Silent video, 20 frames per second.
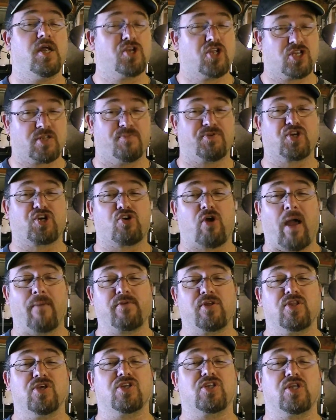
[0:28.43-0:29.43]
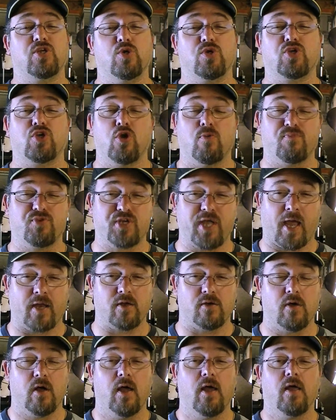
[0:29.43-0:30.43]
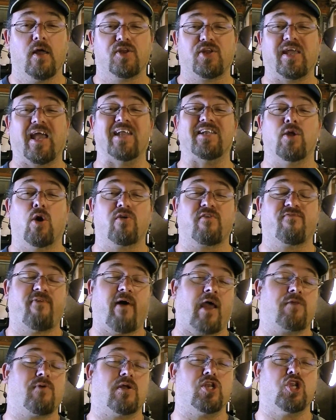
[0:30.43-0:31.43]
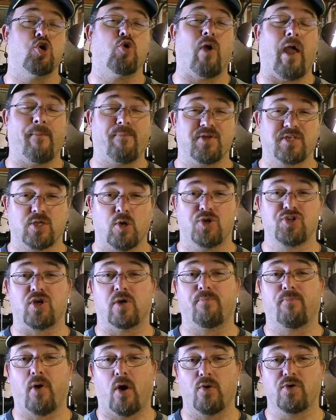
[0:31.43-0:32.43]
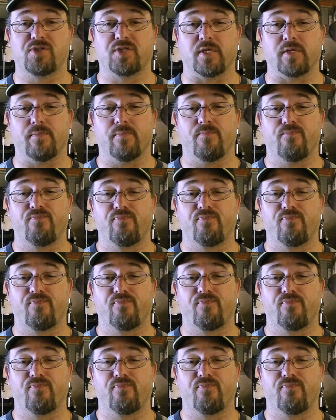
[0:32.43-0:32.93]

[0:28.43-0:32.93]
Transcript: to subscribe to this YouTube channel to get notified when new episodes are posted.